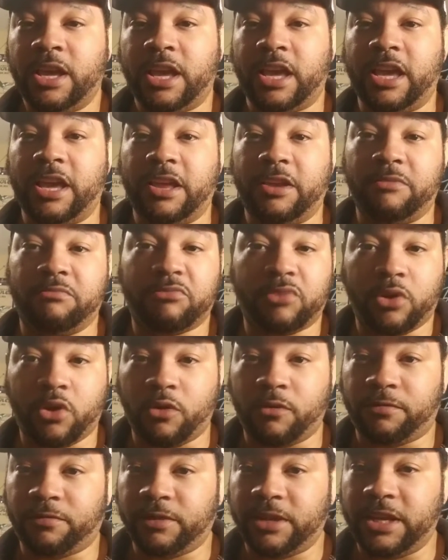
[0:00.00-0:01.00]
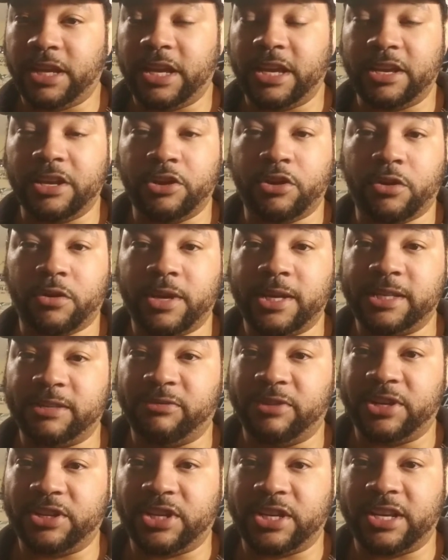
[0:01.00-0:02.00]
And hopefully, his
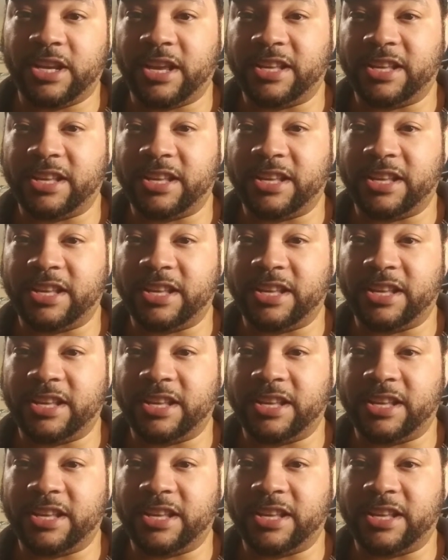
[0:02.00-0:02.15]
vision